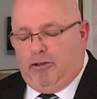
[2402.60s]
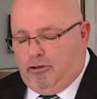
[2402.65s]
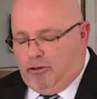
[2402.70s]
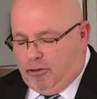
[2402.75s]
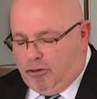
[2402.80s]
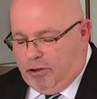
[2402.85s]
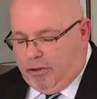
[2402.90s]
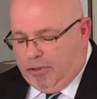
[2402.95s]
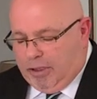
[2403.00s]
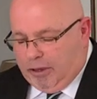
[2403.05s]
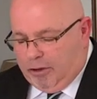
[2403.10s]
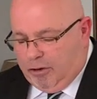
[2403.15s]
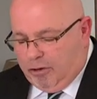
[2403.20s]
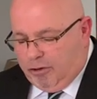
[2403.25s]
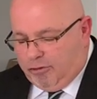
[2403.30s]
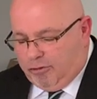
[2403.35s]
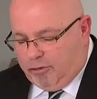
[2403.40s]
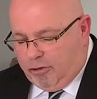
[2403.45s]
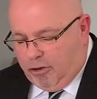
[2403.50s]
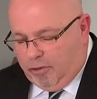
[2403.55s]
sure that you're
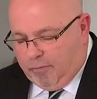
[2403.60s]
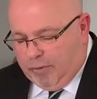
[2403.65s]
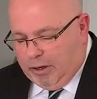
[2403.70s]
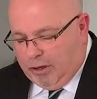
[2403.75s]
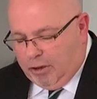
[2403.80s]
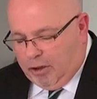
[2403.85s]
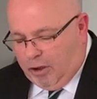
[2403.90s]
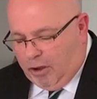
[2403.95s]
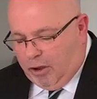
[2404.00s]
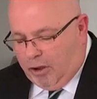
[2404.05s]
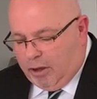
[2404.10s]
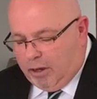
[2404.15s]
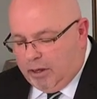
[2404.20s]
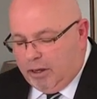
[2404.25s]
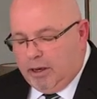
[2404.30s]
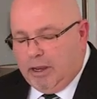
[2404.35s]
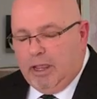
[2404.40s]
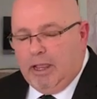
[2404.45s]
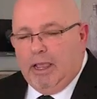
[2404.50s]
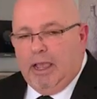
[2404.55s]
serving God